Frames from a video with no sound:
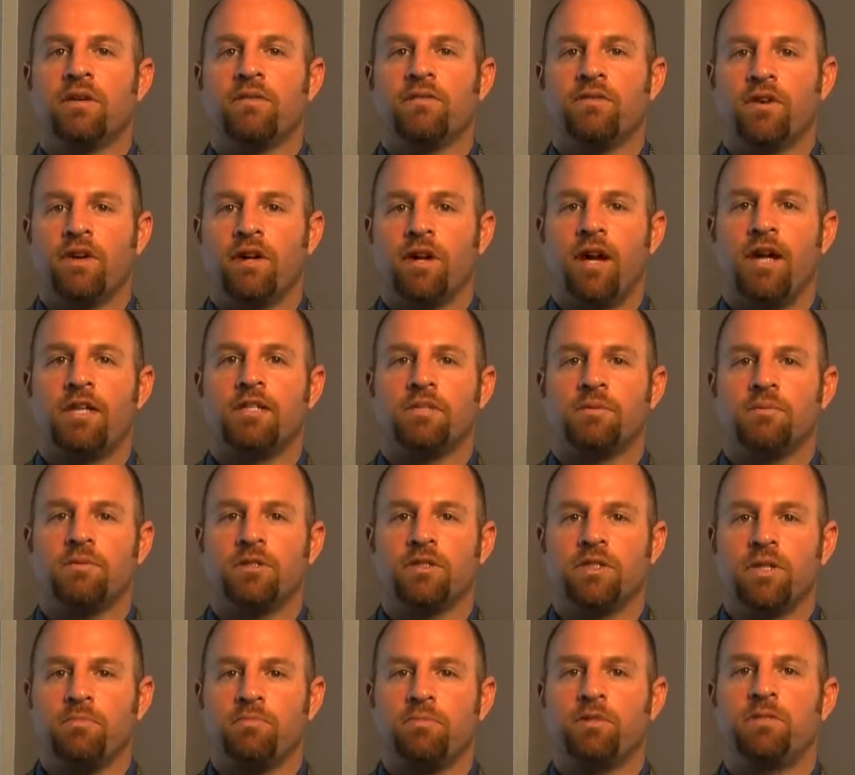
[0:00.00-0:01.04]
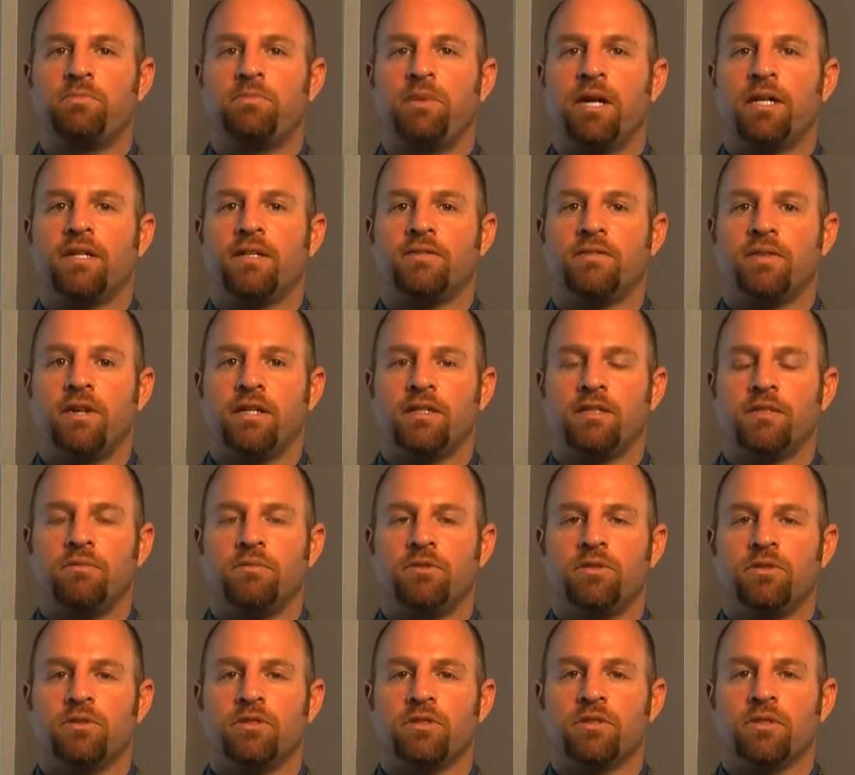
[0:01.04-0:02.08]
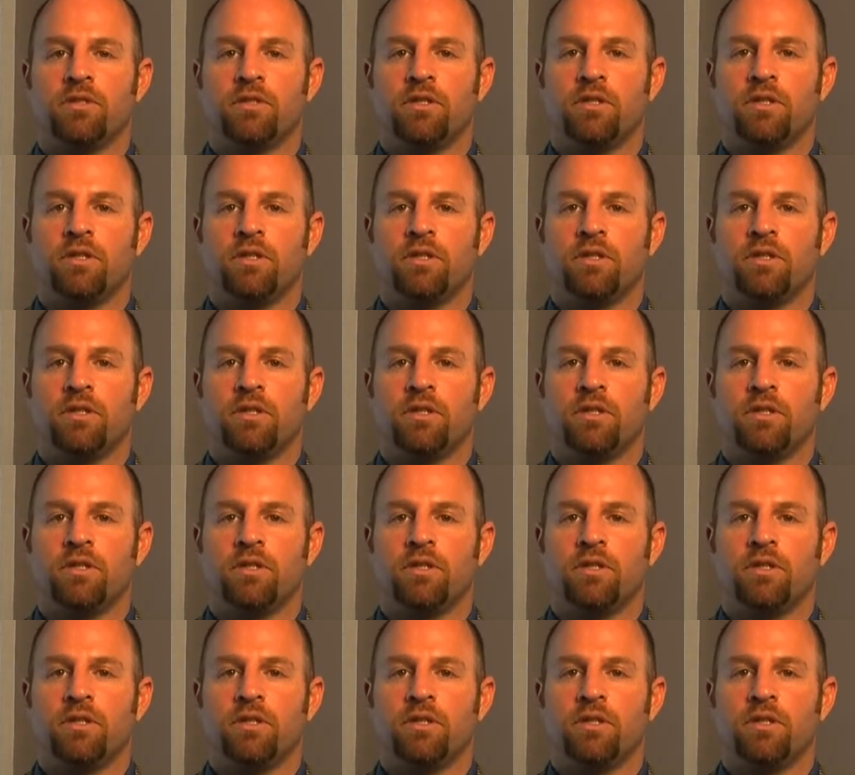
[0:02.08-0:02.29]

for customers and prospective customers.